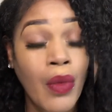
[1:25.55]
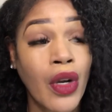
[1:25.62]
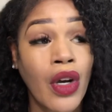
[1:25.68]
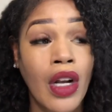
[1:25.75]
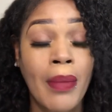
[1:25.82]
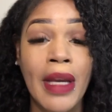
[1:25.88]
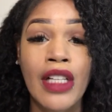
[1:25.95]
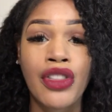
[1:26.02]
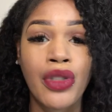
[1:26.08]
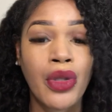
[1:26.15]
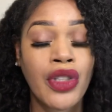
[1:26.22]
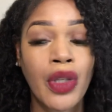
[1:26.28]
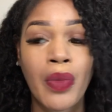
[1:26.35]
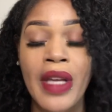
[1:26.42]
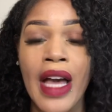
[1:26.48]
We're going to make sure
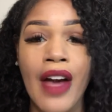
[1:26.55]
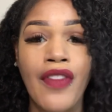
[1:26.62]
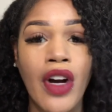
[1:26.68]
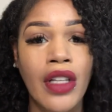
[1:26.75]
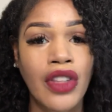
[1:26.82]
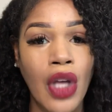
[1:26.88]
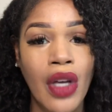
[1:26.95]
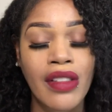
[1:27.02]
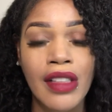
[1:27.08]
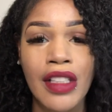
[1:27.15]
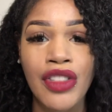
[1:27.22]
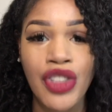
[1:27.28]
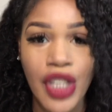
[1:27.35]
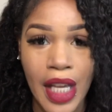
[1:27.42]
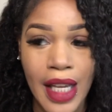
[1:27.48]
that we have our thoughts in
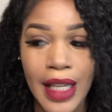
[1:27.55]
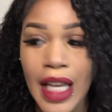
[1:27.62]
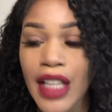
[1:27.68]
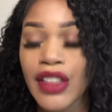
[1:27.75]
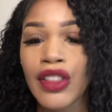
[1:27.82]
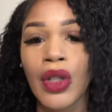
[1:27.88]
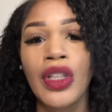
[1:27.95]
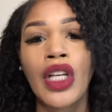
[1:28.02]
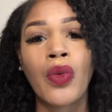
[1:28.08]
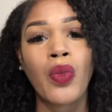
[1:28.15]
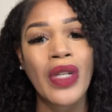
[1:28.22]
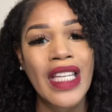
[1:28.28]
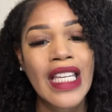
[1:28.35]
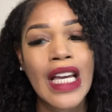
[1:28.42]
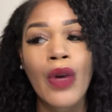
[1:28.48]
check so that
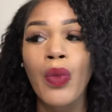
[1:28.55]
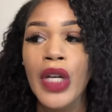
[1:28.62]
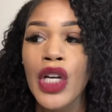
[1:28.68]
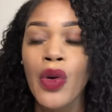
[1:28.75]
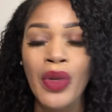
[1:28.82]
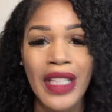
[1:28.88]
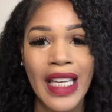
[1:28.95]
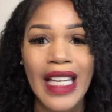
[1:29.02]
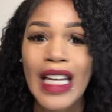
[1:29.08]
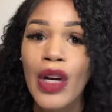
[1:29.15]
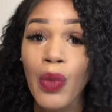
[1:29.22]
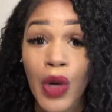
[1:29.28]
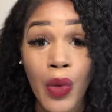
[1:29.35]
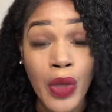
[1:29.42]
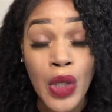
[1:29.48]
we will get
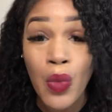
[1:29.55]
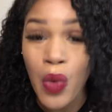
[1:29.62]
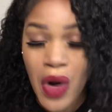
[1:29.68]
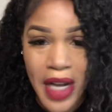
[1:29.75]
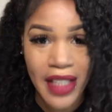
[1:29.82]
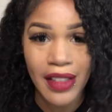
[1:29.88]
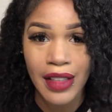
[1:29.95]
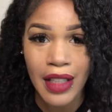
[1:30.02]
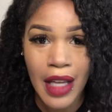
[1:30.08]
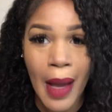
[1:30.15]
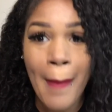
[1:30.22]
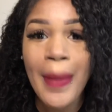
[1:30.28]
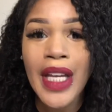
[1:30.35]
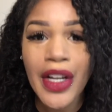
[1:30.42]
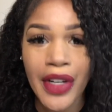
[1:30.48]
what we want,
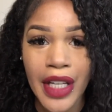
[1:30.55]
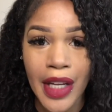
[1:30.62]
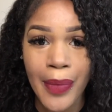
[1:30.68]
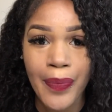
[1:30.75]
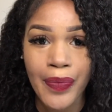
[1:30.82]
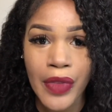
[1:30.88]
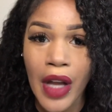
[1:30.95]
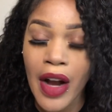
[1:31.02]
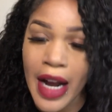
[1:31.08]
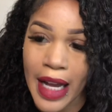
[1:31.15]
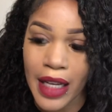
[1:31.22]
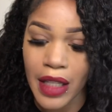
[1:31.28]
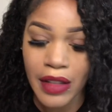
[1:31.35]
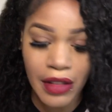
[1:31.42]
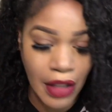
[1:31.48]
period. All right,
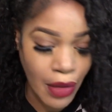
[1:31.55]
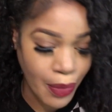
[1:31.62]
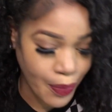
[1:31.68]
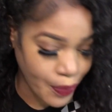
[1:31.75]
so.